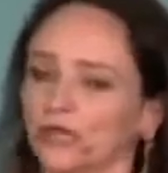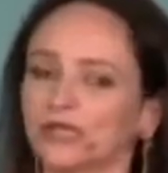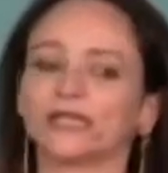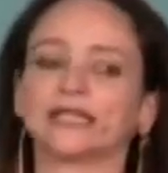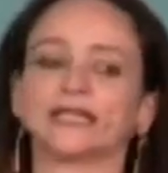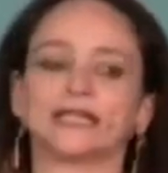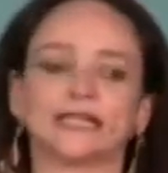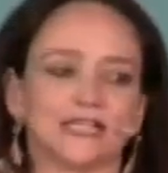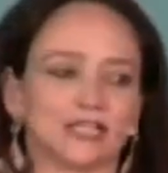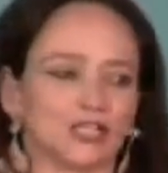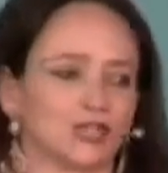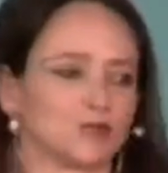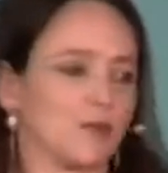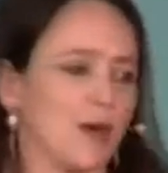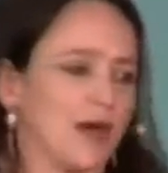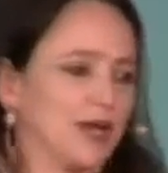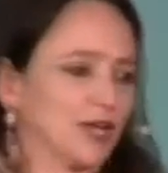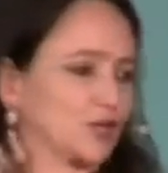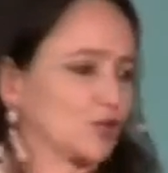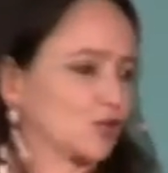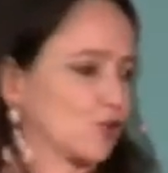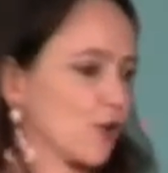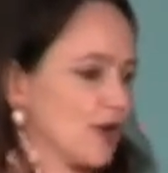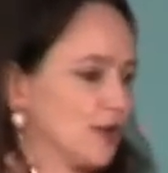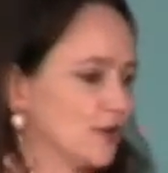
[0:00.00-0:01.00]
really is
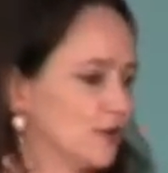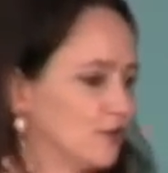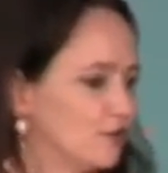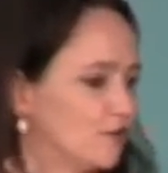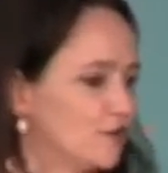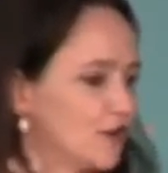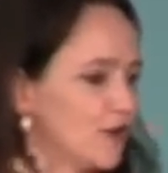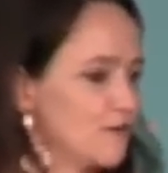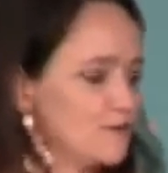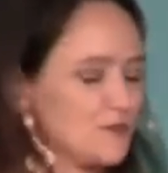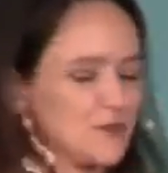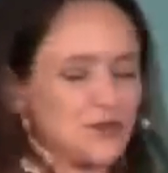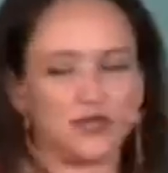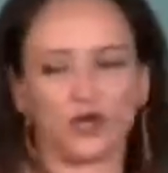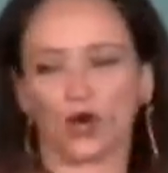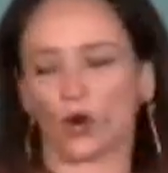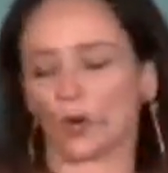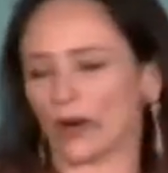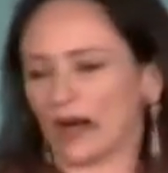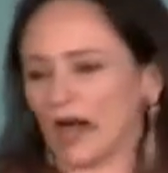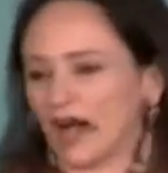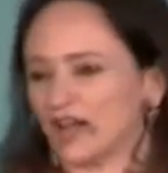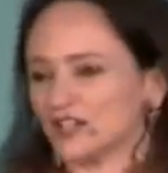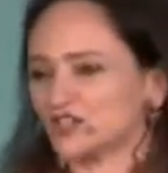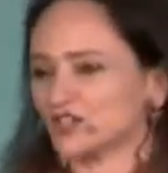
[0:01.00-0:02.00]
penetrative. You know,
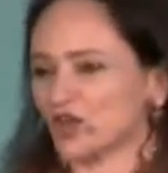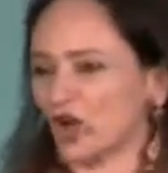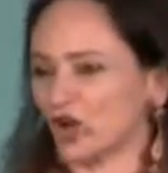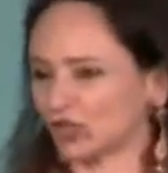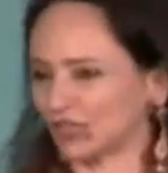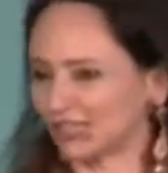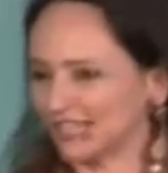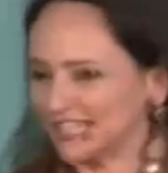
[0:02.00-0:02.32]
when I saw